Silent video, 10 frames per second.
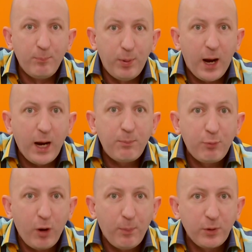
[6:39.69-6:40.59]
Buy
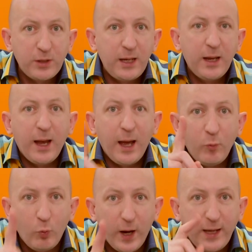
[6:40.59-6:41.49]
property
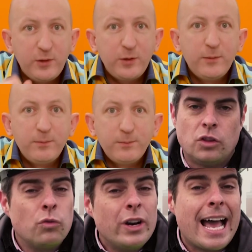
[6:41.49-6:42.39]
and wait.
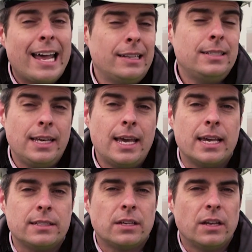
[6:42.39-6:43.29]
The reality
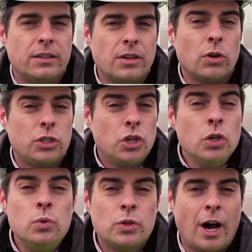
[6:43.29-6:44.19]
is there are
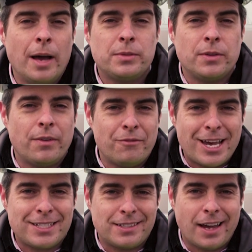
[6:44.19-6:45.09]
two types of
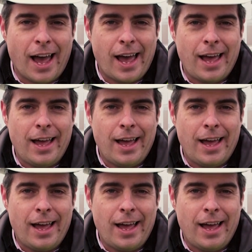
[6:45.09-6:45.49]
investor.